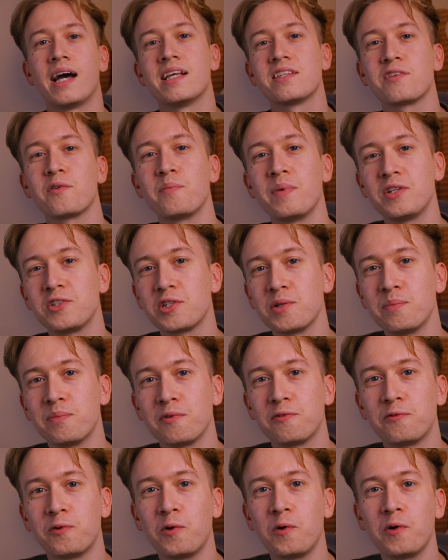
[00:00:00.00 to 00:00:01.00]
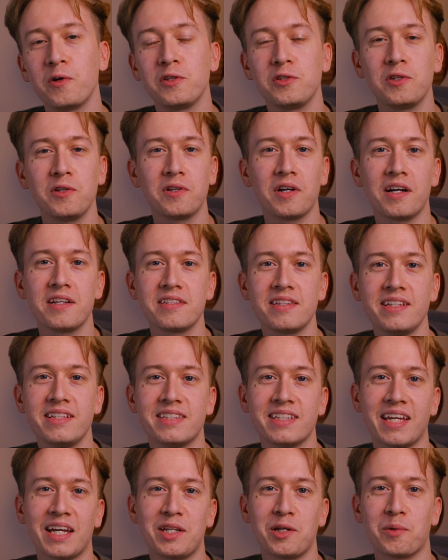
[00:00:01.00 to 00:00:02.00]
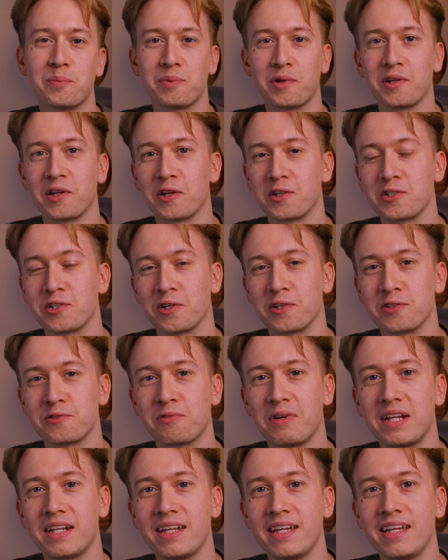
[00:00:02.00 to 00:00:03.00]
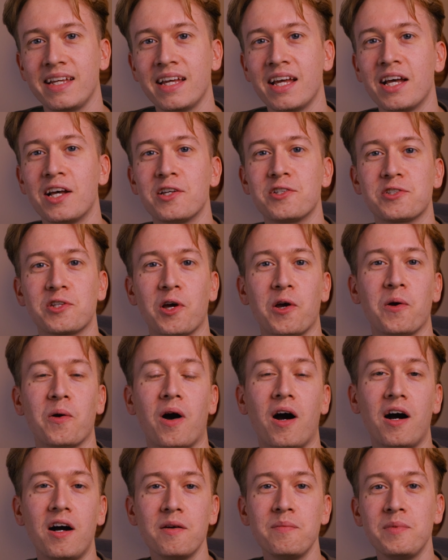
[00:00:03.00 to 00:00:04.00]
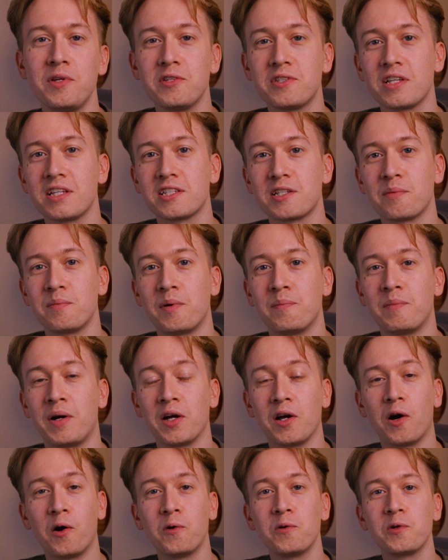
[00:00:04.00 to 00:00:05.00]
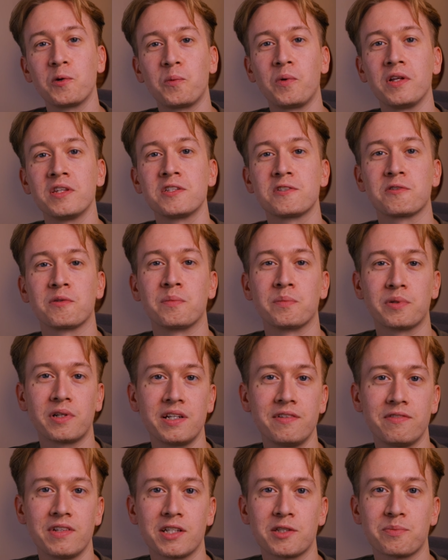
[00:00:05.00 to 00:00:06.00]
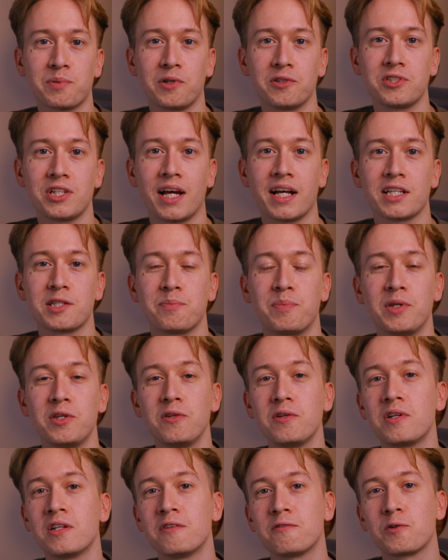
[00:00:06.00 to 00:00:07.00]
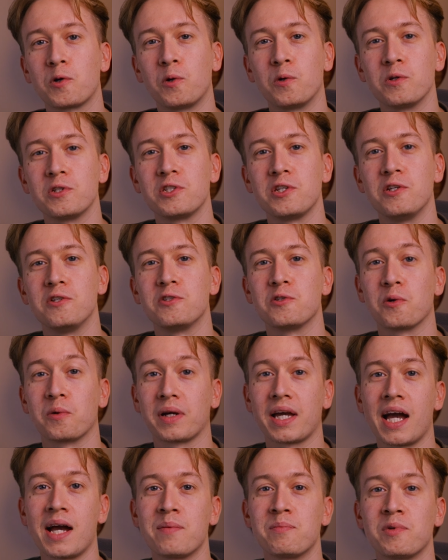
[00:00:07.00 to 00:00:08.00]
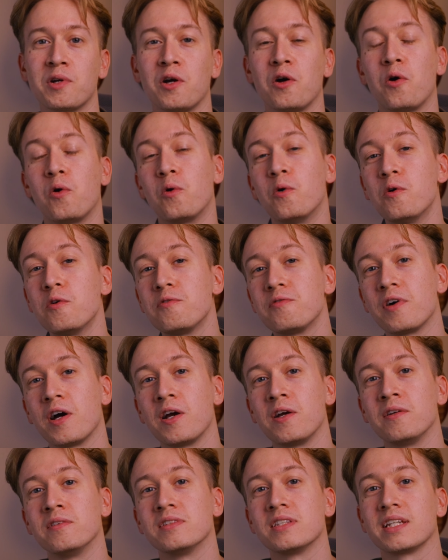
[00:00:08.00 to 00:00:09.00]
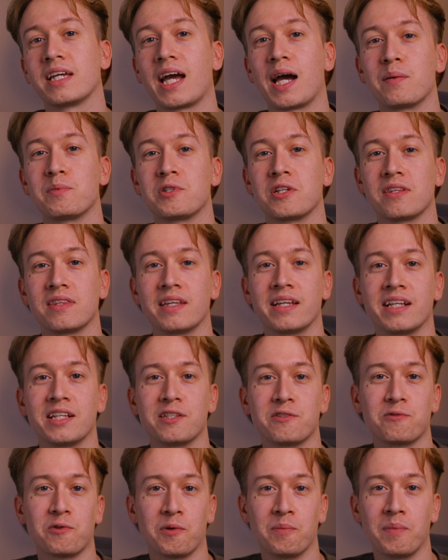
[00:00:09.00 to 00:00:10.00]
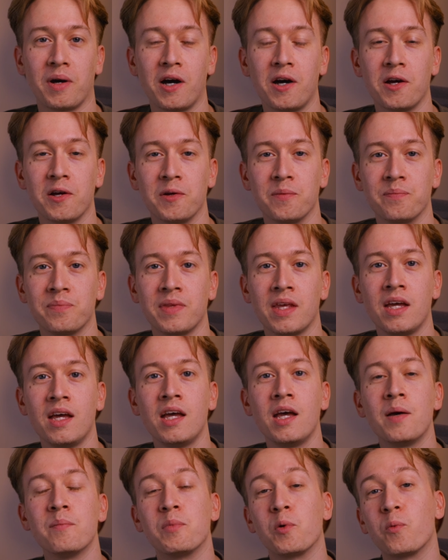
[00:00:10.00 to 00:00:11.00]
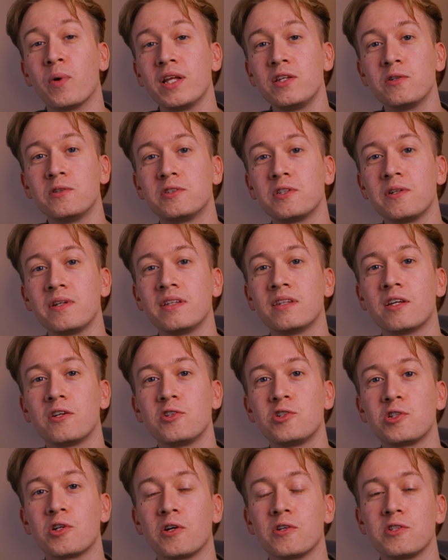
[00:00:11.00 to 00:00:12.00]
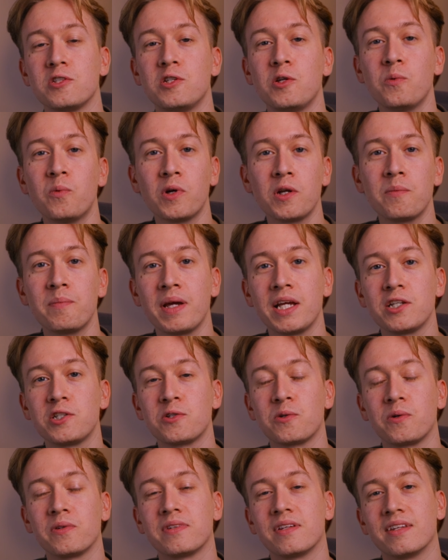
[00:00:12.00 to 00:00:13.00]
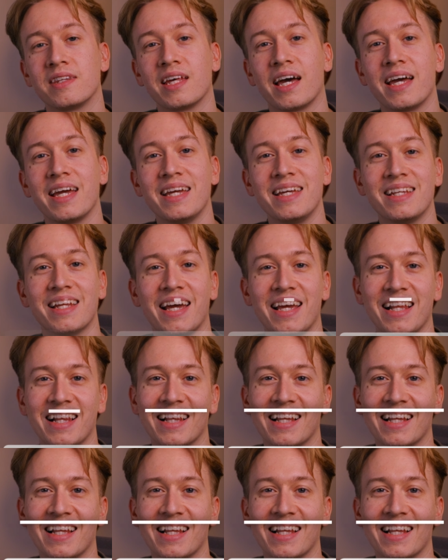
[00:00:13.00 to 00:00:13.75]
As I mentioned before, you guys need to get your product shots ready. So I'm using some of my older ones from previous projects, but you can of course use your camera or phone to capture things from home. But when you're doing those shots, you want to make sure that they're in a